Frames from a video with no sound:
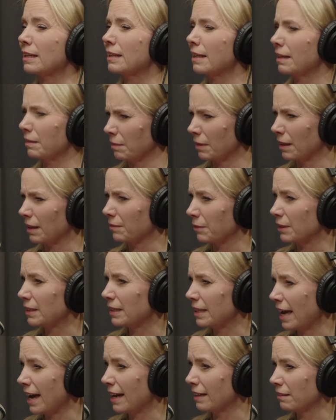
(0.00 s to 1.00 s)
And then with
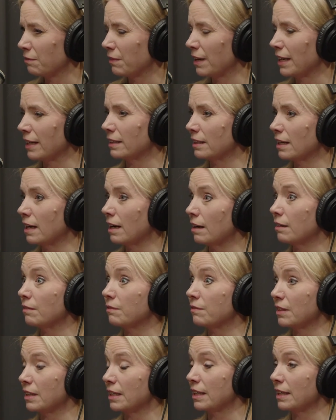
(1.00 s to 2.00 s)
the advent
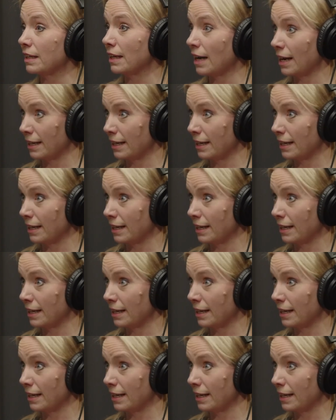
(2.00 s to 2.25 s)
of the